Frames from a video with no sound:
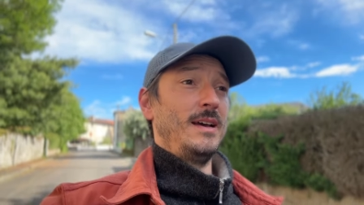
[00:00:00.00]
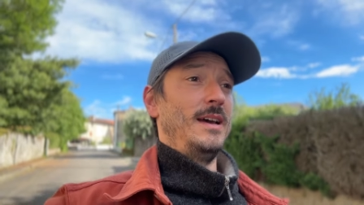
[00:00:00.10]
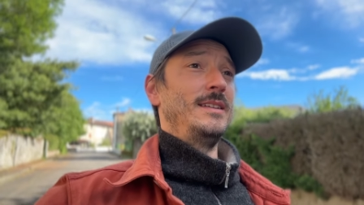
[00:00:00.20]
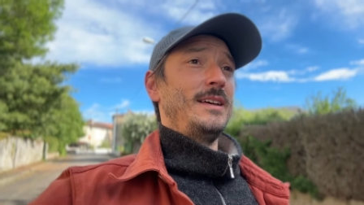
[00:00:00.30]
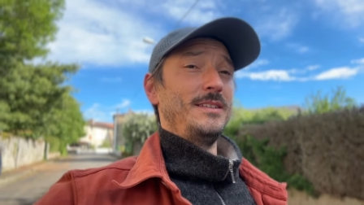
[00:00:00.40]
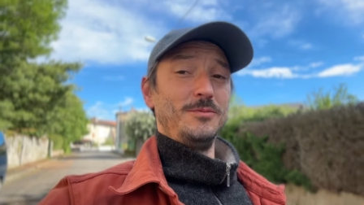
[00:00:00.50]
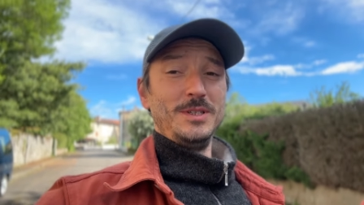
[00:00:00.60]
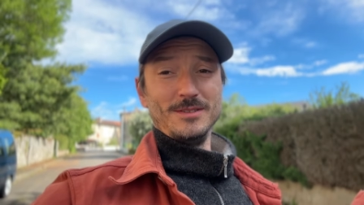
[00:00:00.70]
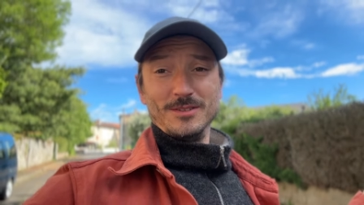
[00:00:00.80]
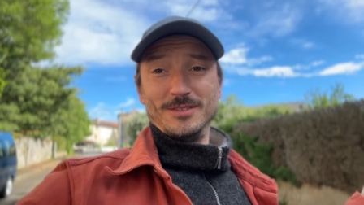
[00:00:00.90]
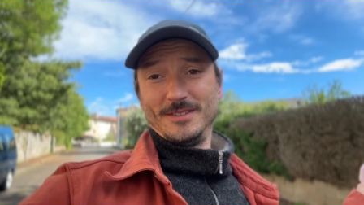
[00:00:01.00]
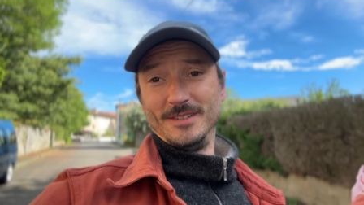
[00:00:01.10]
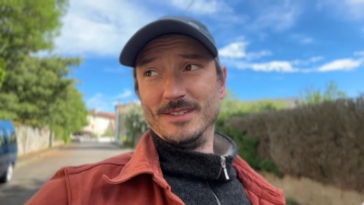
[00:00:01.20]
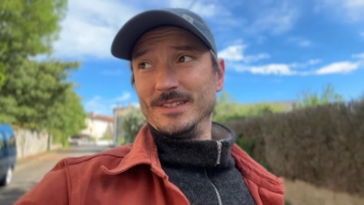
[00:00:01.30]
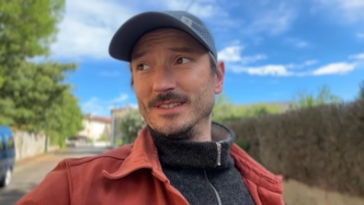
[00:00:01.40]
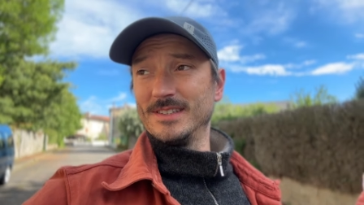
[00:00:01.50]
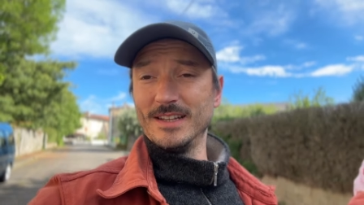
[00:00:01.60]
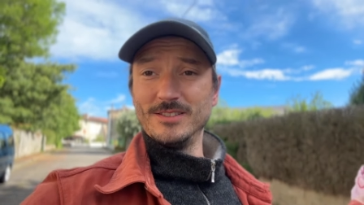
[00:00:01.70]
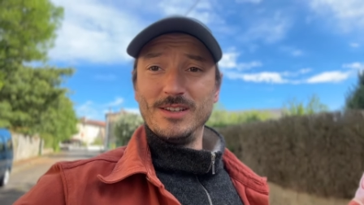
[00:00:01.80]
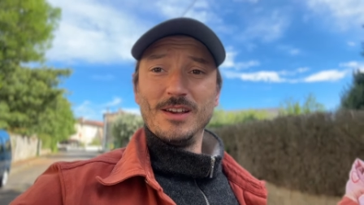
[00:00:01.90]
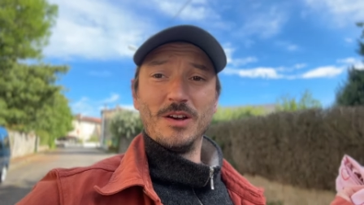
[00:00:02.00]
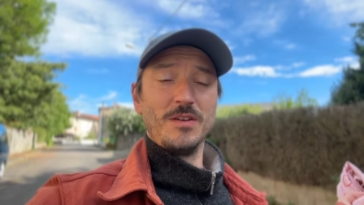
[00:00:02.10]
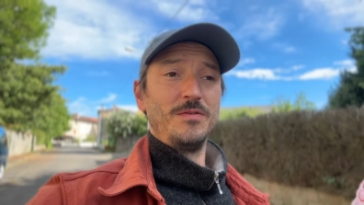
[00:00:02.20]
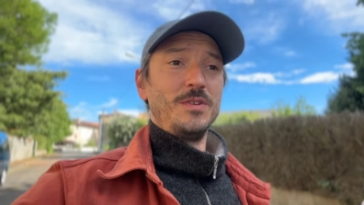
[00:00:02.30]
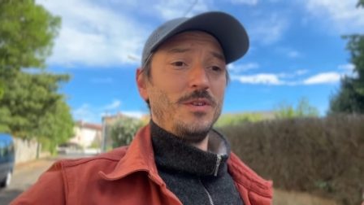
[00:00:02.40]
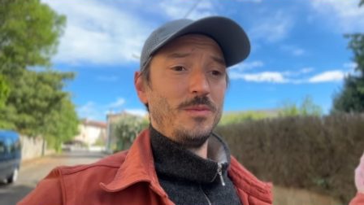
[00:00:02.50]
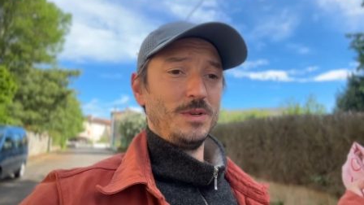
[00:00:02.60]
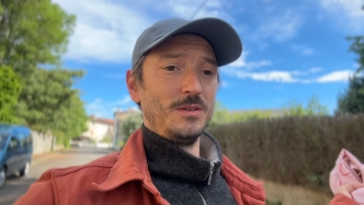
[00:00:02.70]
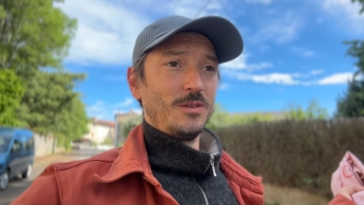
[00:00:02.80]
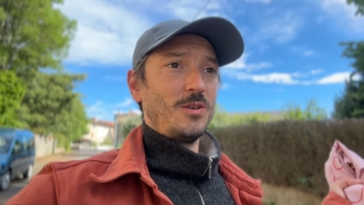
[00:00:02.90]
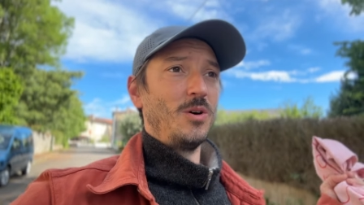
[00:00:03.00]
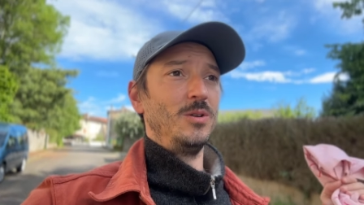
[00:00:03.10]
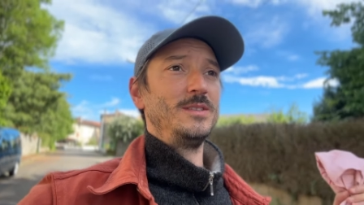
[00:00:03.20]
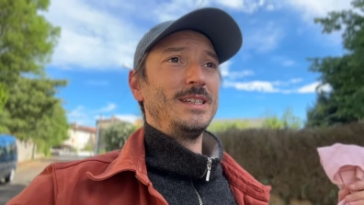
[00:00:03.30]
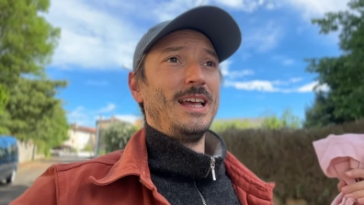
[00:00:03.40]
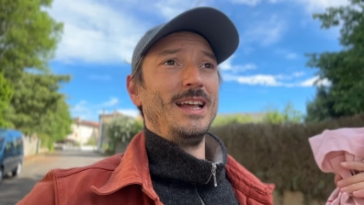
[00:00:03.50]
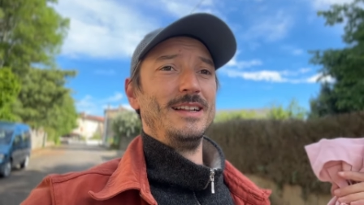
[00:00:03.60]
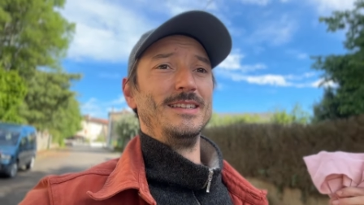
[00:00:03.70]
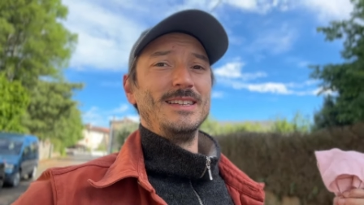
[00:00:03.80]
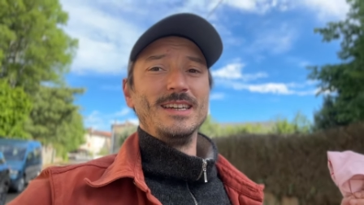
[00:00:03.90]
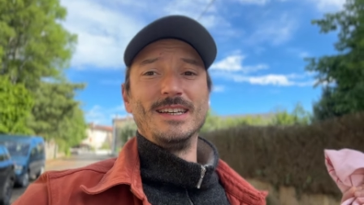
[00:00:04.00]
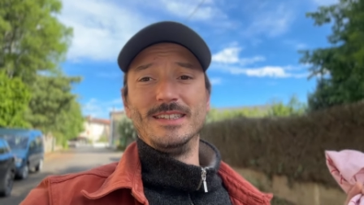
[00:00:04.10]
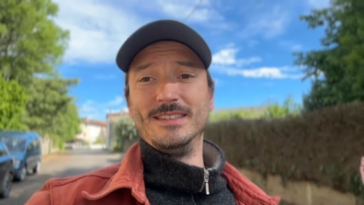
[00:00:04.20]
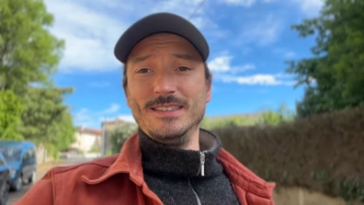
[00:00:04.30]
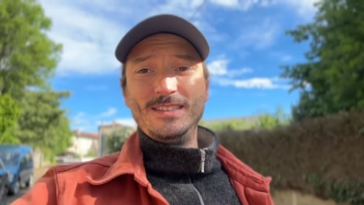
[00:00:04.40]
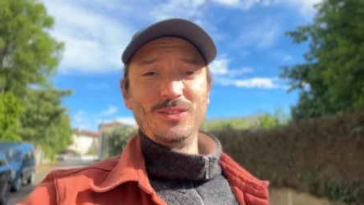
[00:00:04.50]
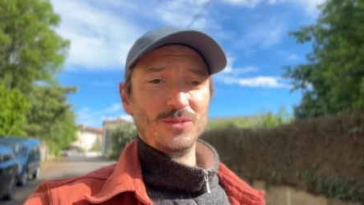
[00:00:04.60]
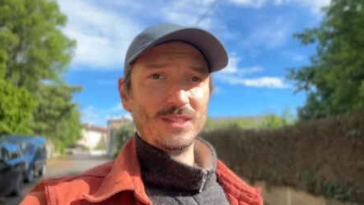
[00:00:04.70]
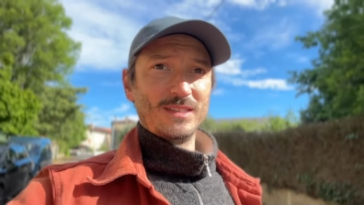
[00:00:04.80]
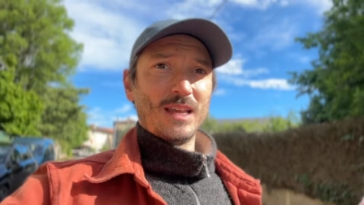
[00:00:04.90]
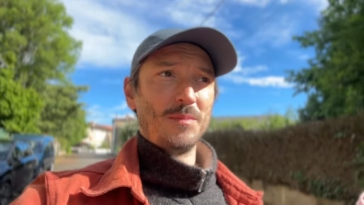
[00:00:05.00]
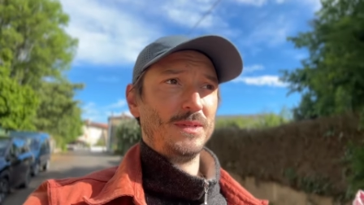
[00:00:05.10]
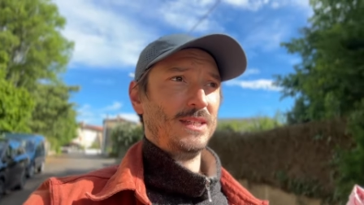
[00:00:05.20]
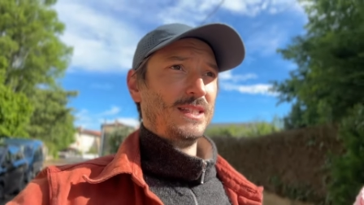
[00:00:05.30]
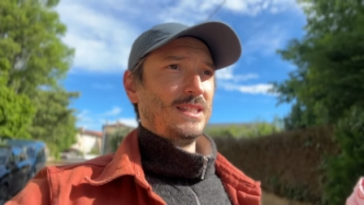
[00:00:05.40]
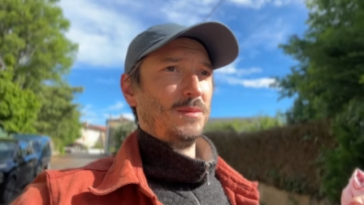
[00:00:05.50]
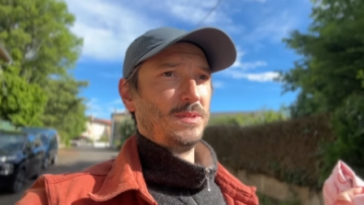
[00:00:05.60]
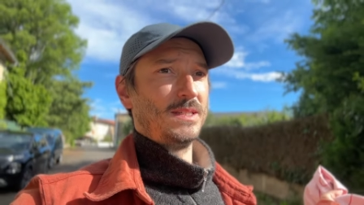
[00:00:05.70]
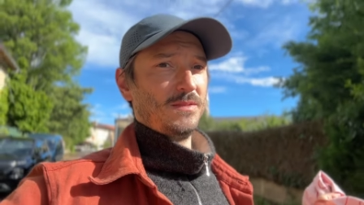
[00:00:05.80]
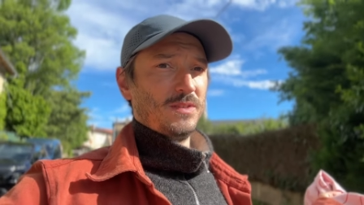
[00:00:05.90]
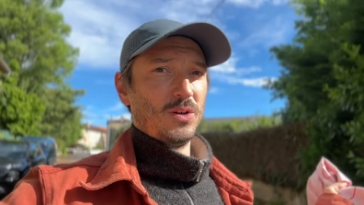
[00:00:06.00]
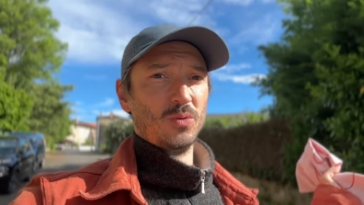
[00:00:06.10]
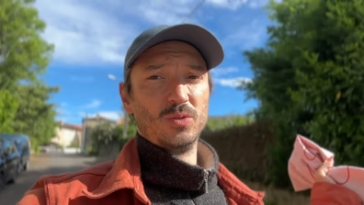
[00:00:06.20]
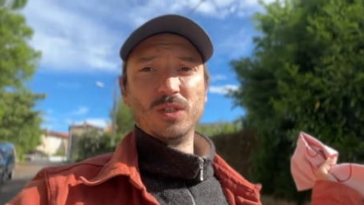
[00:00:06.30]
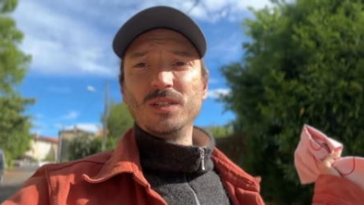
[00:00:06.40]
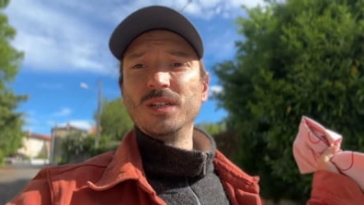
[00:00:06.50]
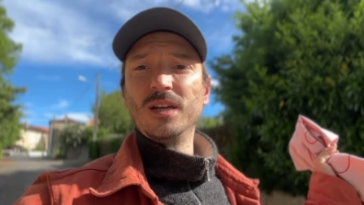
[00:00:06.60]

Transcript: And I researched it and it's actually a phenomenon called El Nino that's happening in the Pacific Ocean.